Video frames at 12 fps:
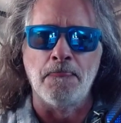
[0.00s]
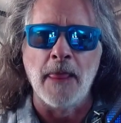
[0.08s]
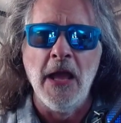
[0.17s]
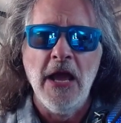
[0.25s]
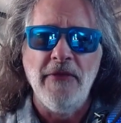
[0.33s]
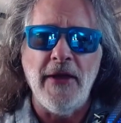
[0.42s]

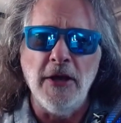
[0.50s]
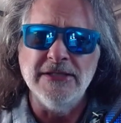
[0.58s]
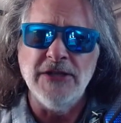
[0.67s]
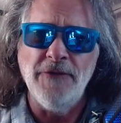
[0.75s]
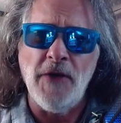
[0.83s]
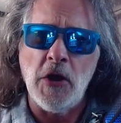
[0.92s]
They also
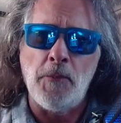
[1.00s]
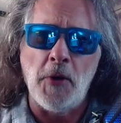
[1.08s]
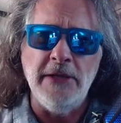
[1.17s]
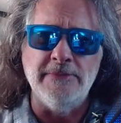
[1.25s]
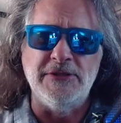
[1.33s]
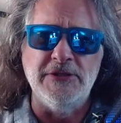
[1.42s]
found
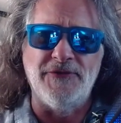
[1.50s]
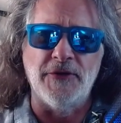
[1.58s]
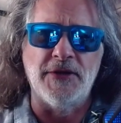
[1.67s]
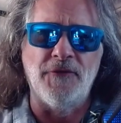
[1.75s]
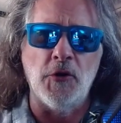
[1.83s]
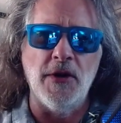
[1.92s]
pipes used for
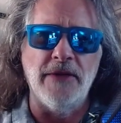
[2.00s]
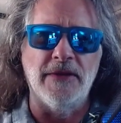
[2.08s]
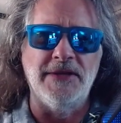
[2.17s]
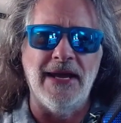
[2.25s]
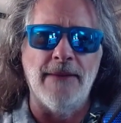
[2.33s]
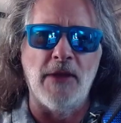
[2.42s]
diverting the
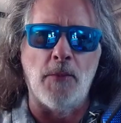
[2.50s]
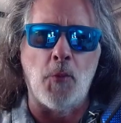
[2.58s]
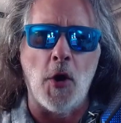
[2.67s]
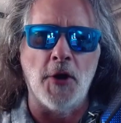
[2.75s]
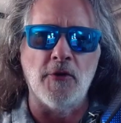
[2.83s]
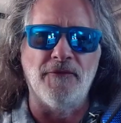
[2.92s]
dammed-up
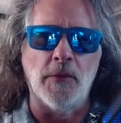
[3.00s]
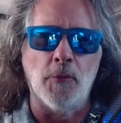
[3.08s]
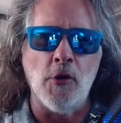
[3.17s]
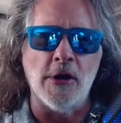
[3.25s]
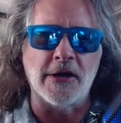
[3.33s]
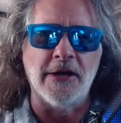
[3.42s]
water of the
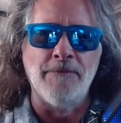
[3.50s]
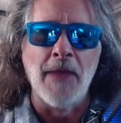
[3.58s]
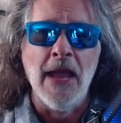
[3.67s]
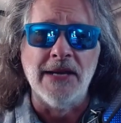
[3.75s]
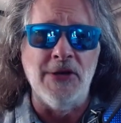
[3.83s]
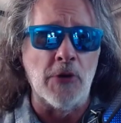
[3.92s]
brook.
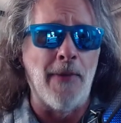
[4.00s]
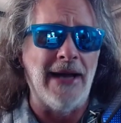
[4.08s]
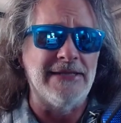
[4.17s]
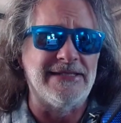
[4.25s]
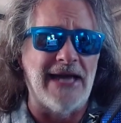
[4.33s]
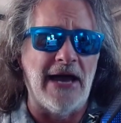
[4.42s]
Nearby
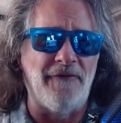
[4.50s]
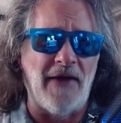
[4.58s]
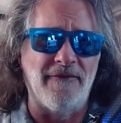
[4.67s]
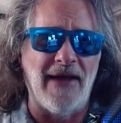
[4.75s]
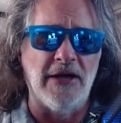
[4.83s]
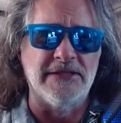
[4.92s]
sat 5
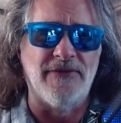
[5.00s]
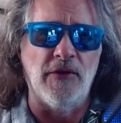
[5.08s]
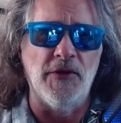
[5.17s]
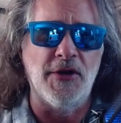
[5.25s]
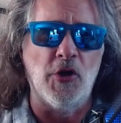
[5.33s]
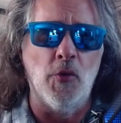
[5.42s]
gallons of
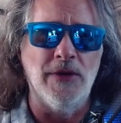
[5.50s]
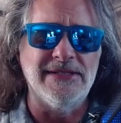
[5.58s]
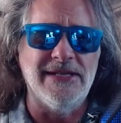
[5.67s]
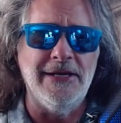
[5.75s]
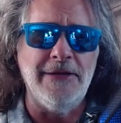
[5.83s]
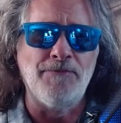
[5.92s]
illegal
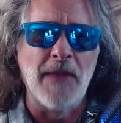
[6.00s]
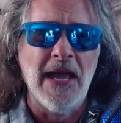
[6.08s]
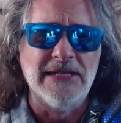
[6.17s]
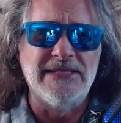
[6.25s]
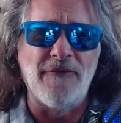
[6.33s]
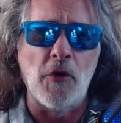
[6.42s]
whiskey.
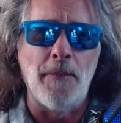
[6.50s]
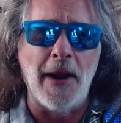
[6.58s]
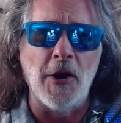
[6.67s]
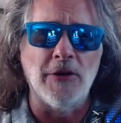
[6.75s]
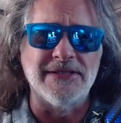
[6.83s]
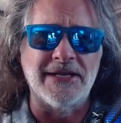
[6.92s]
Several
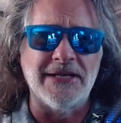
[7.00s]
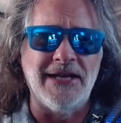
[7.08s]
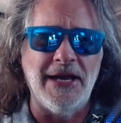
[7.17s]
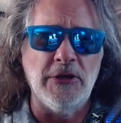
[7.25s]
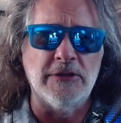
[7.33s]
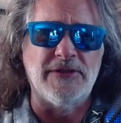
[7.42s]
barrels and
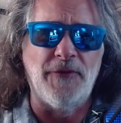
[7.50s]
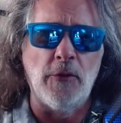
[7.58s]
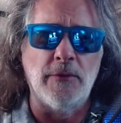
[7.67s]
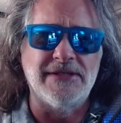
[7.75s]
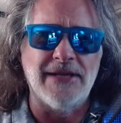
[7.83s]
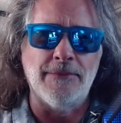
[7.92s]
containers filled with
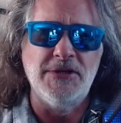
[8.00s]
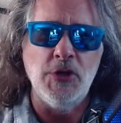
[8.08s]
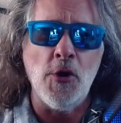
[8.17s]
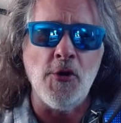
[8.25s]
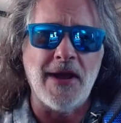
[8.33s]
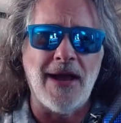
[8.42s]
some
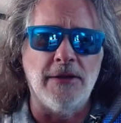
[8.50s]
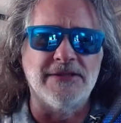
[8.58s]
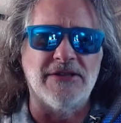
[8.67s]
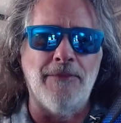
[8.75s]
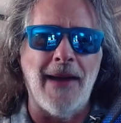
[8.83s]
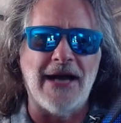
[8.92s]
200 gallons of
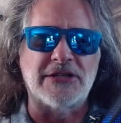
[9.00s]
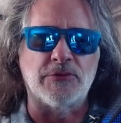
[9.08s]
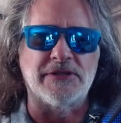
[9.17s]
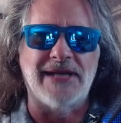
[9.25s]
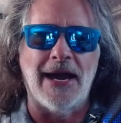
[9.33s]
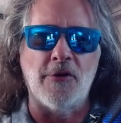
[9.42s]
mash were
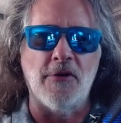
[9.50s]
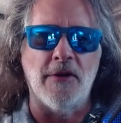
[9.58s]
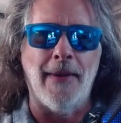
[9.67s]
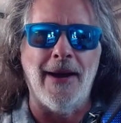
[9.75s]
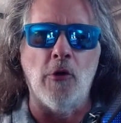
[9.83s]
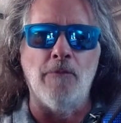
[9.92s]
scattered about.